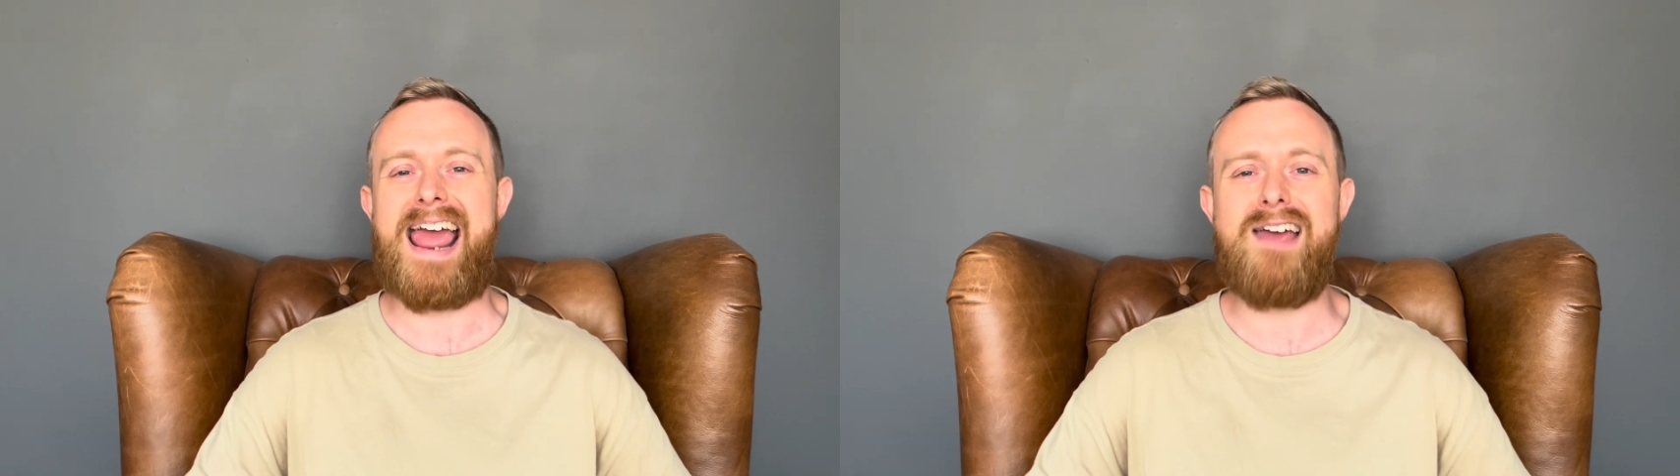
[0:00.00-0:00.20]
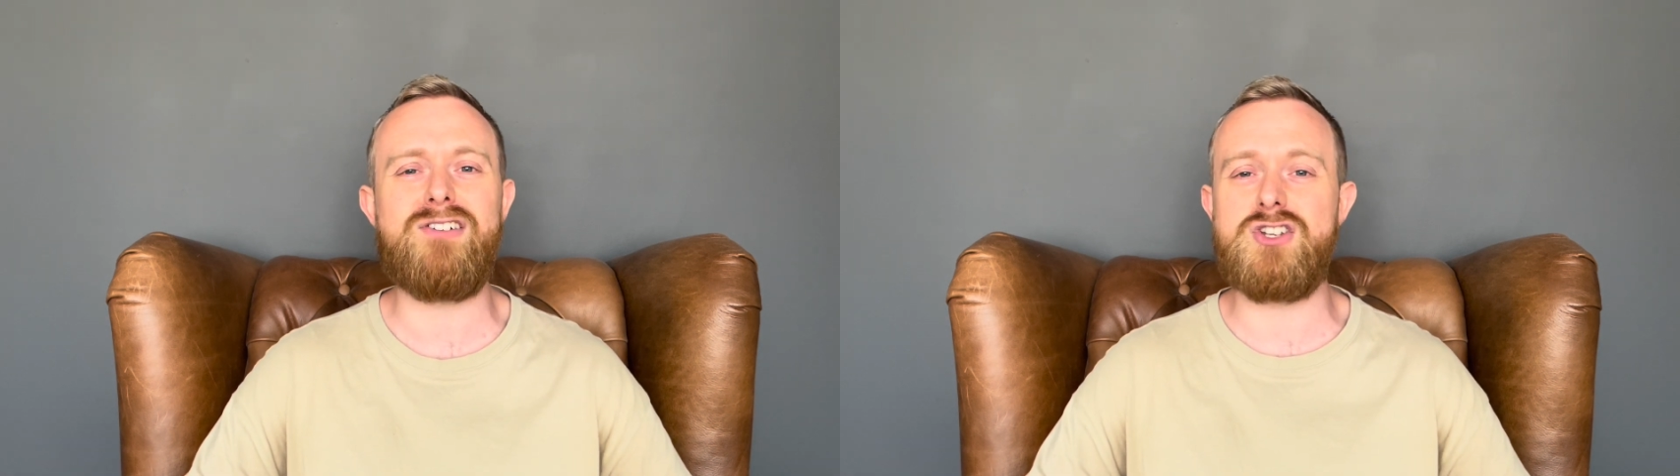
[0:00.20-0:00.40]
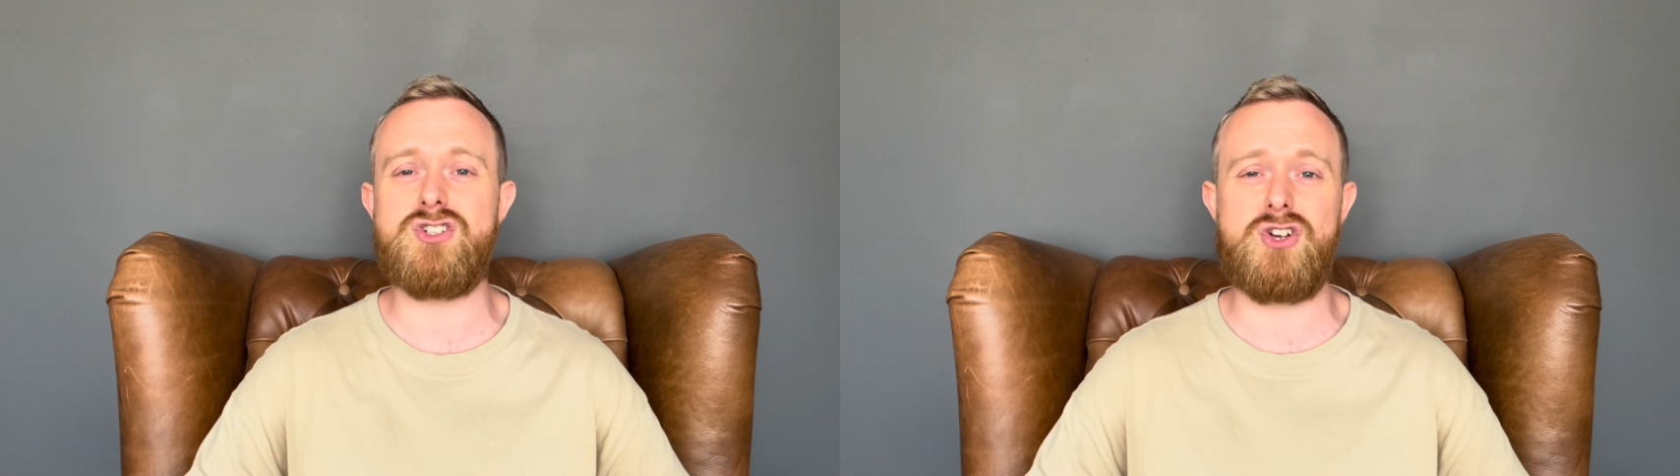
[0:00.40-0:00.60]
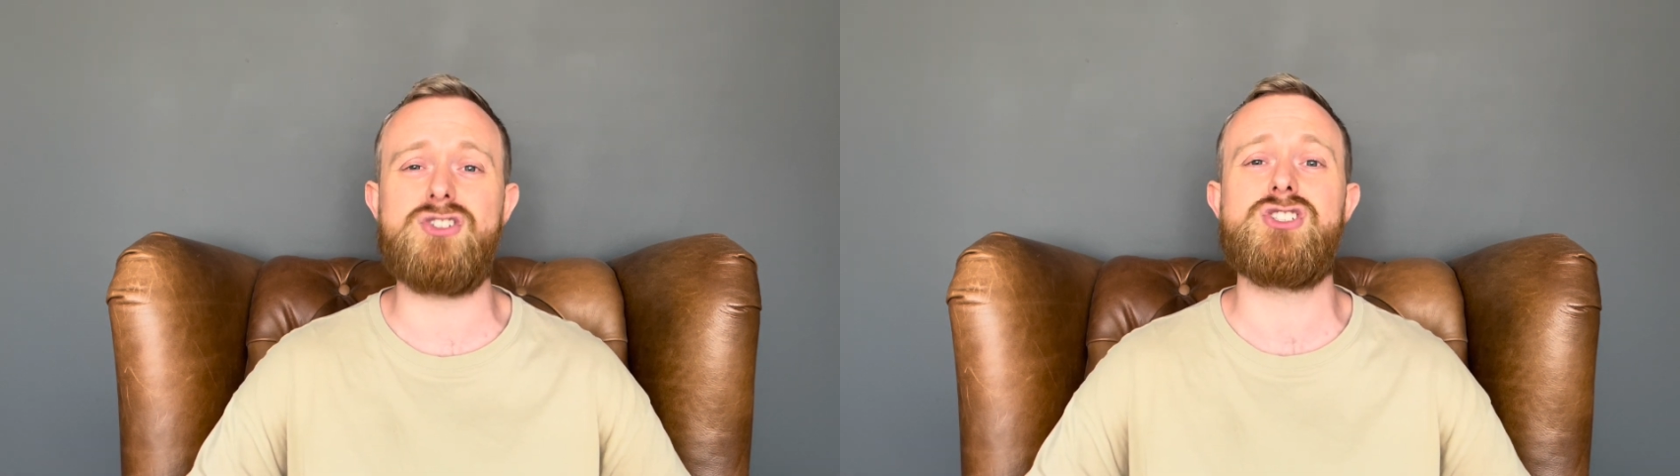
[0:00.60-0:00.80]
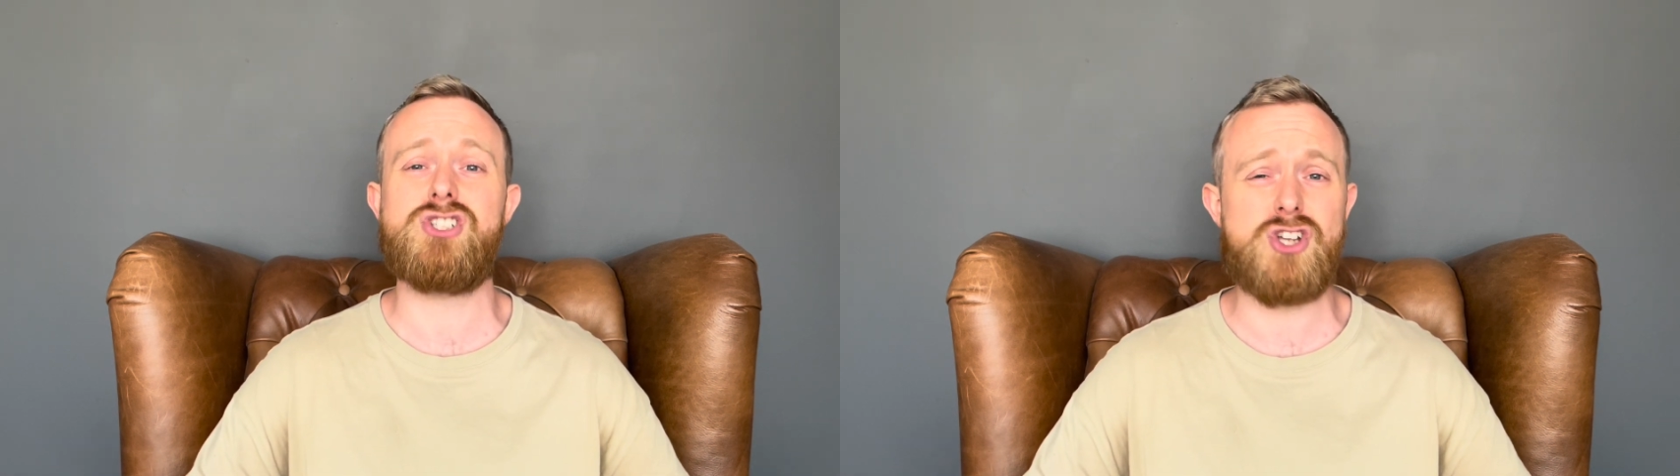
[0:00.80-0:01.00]
everything just
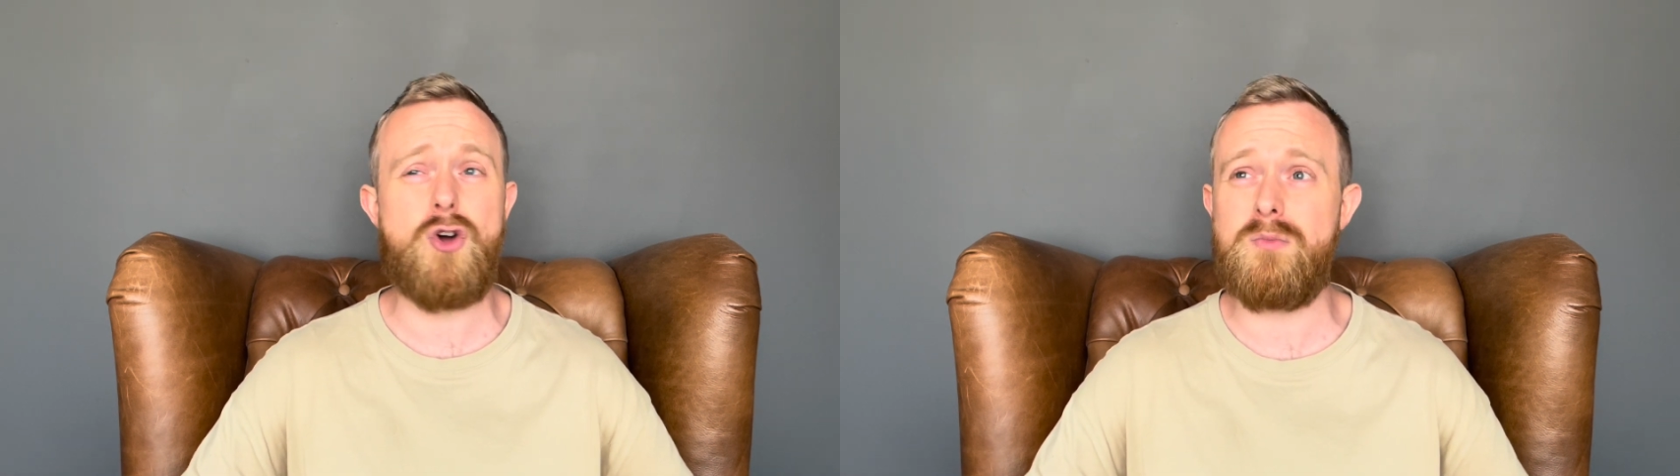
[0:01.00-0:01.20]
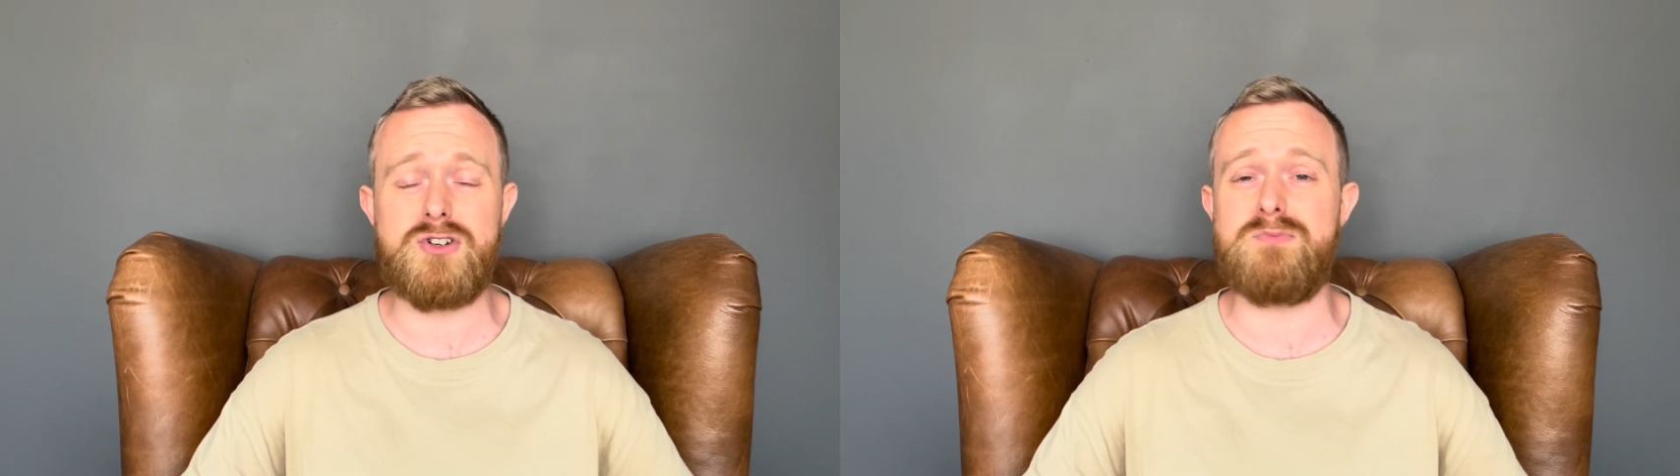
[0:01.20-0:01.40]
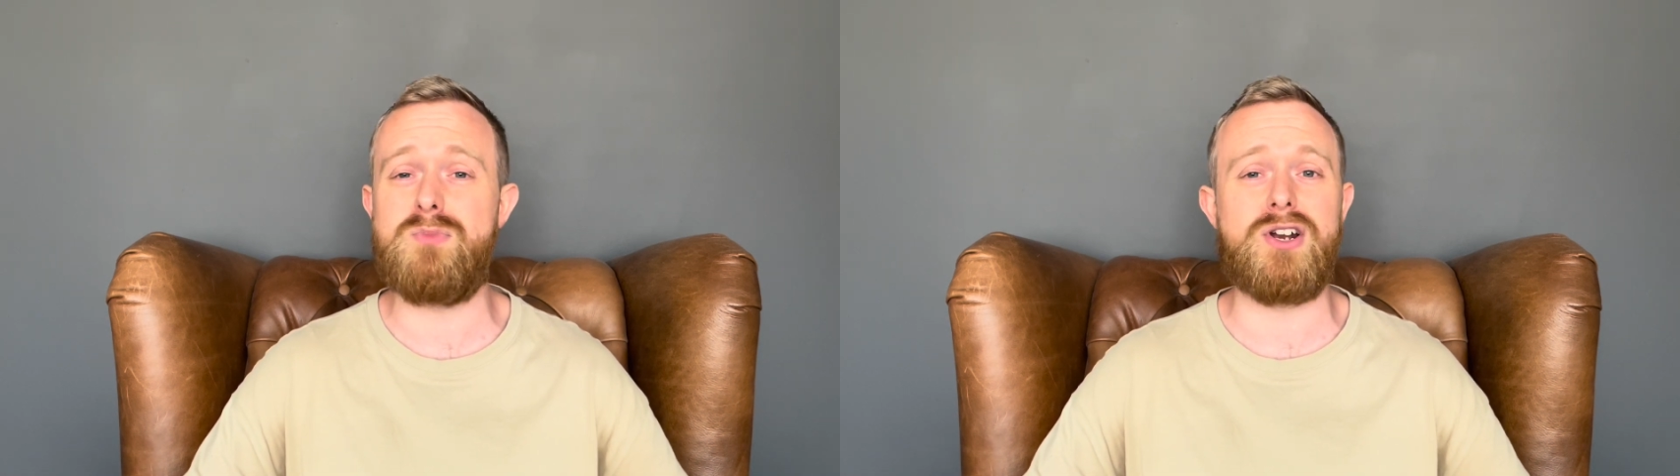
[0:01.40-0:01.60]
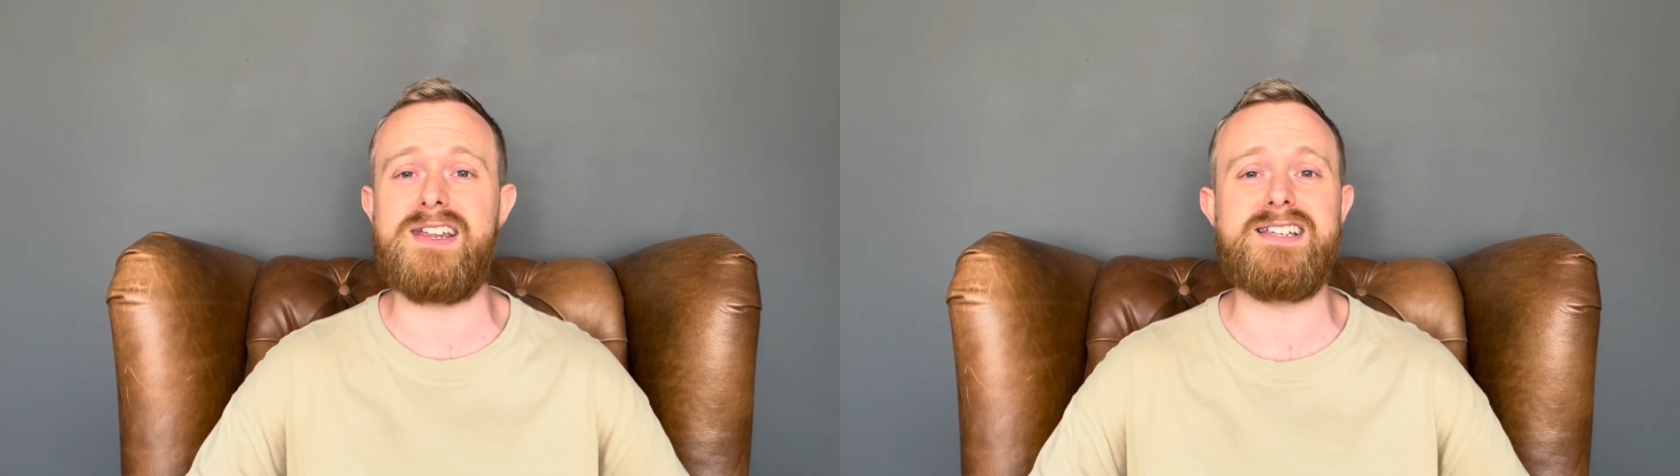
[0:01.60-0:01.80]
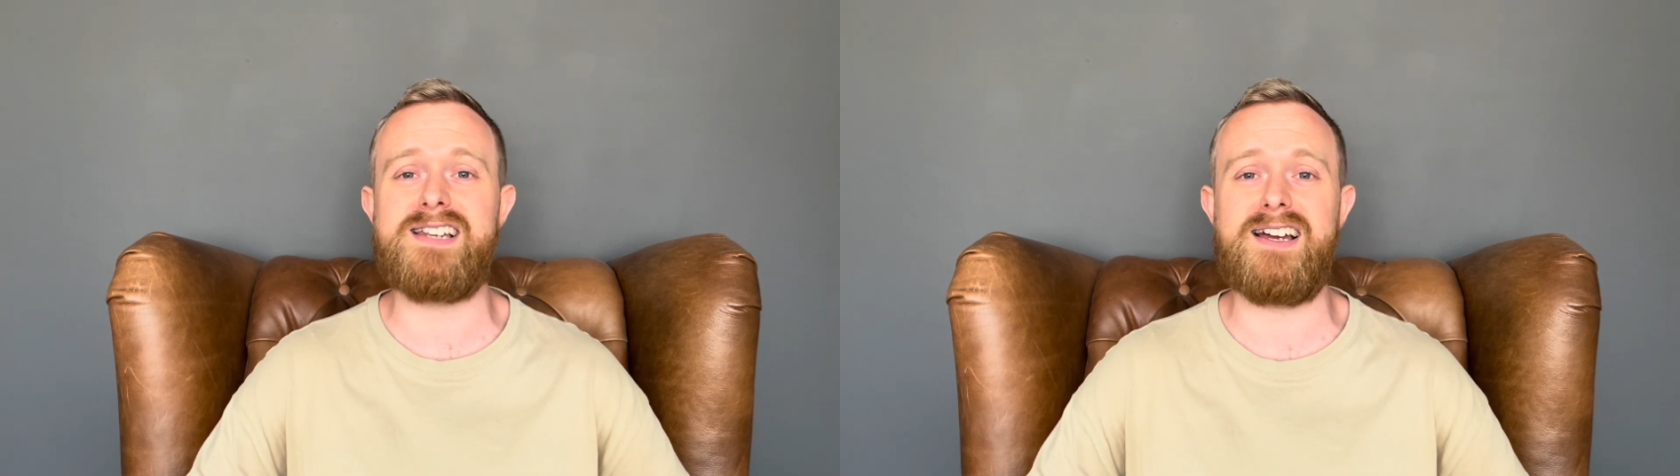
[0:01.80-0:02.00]
costs so much money
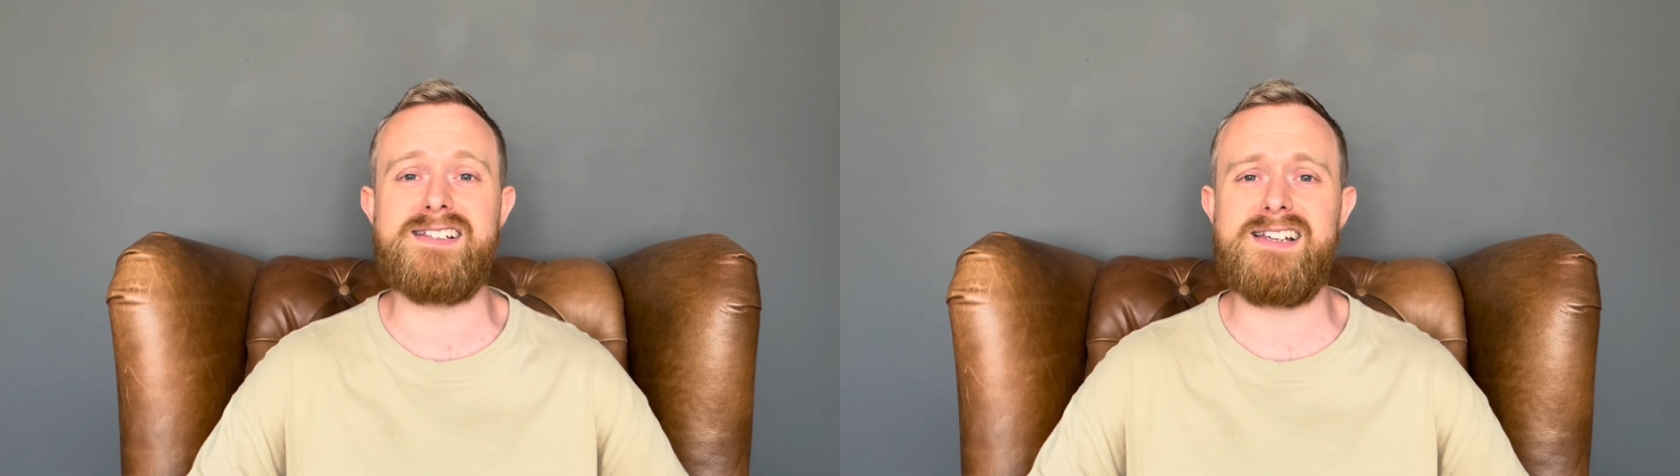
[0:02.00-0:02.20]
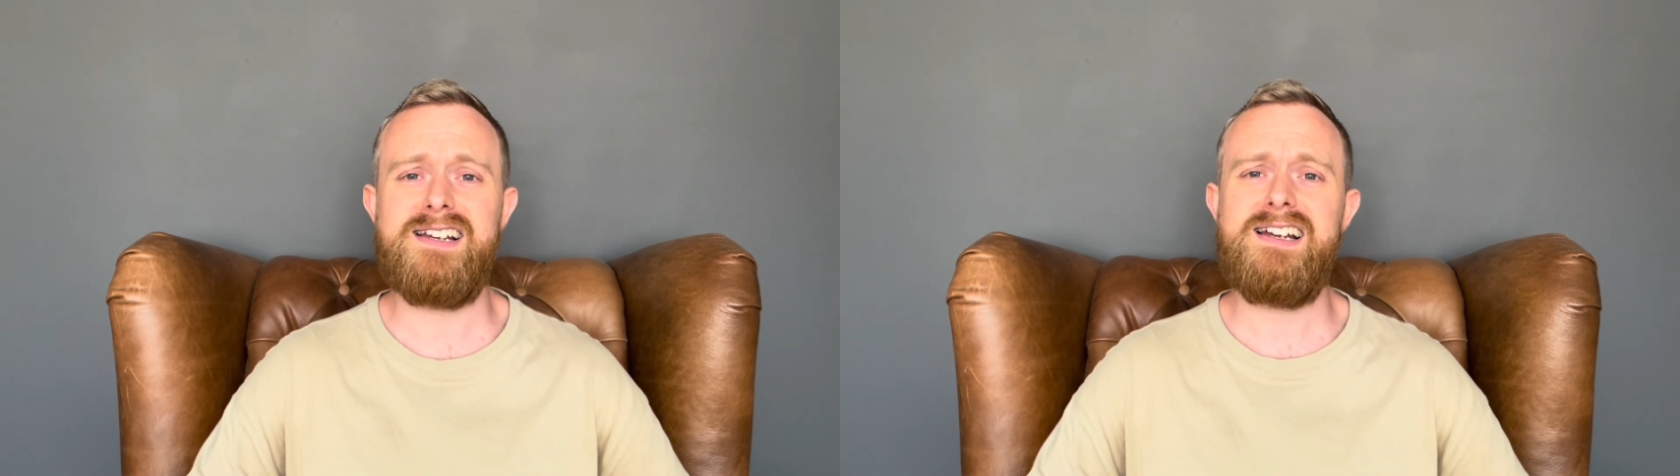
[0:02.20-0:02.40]
these days.